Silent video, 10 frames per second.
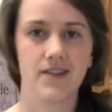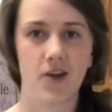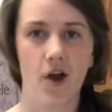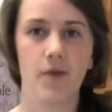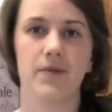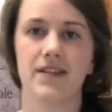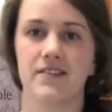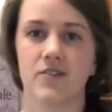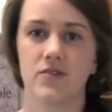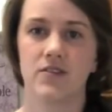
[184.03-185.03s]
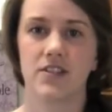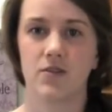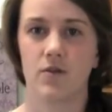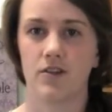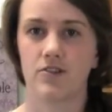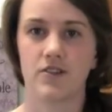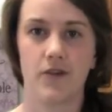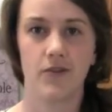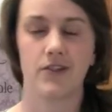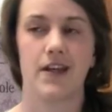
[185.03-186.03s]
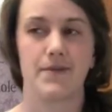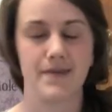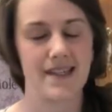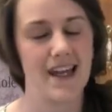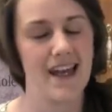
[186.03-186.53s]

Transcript: top piece through the dishwasher several times,